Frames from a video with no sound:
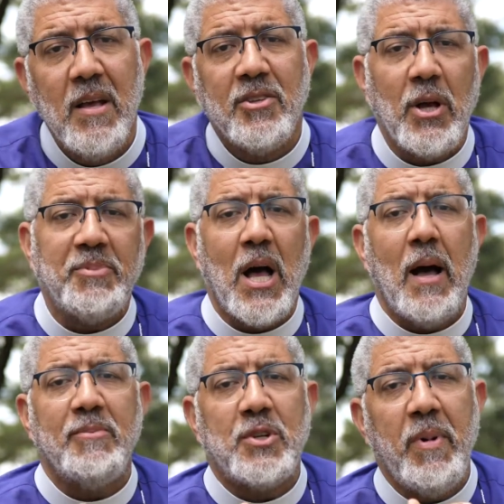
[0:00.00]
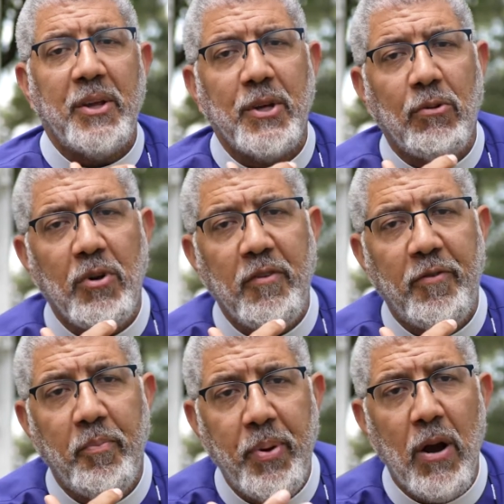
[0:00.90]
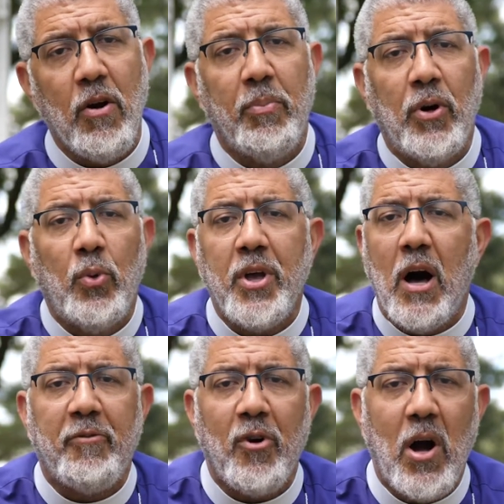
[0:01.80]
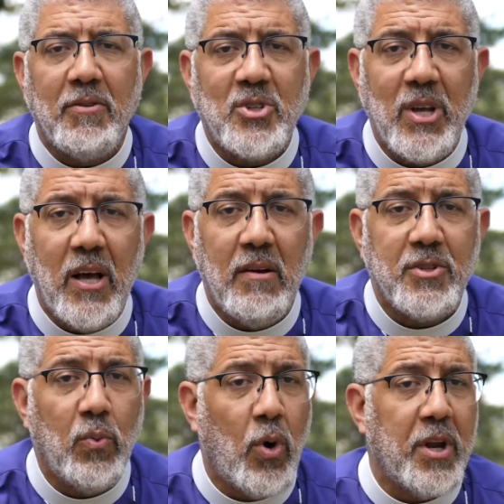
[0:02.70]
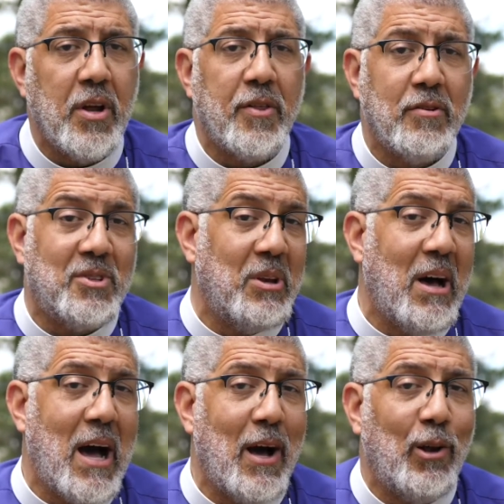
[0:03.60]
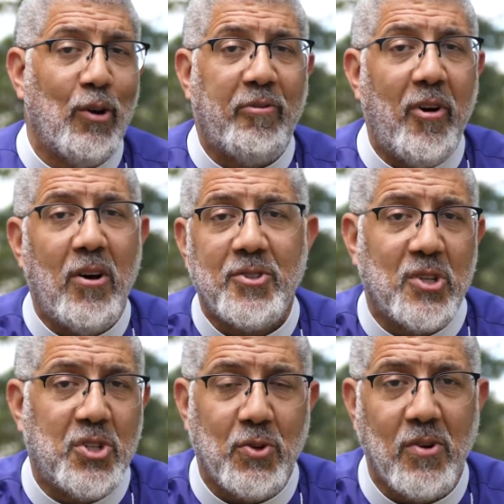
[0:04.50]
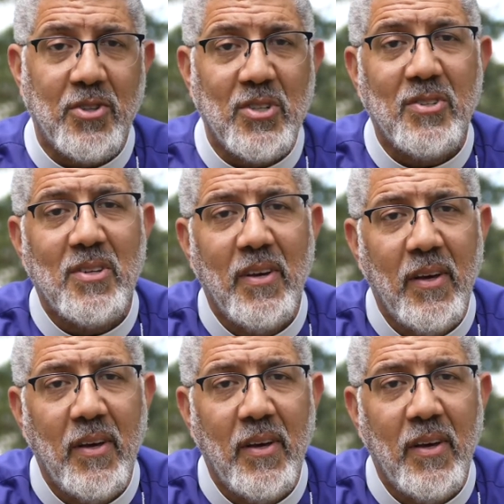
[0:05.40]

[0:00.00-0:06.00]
Sometimes, to make the grief bearable, we offer ourselves and one another denial or false assurances.